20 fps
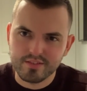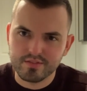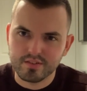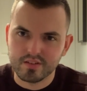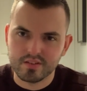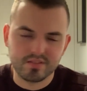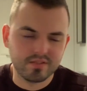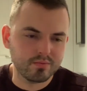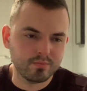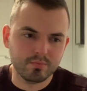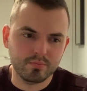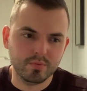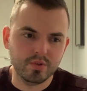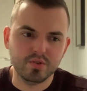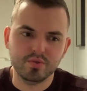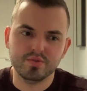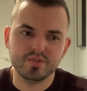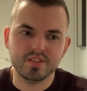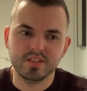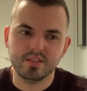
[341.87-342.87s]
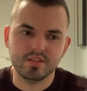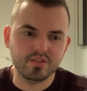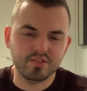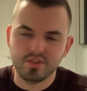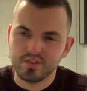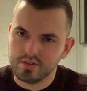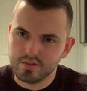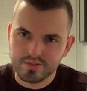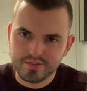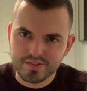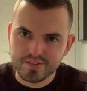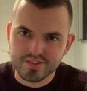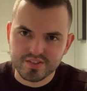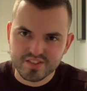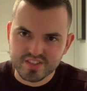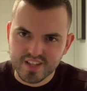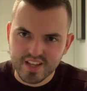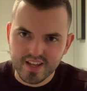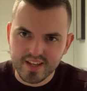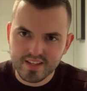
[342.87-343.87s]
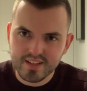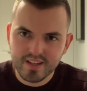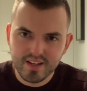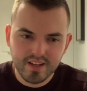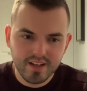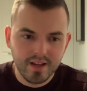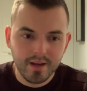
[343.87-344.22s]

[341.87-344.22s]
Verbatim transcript: for some music nerd to say,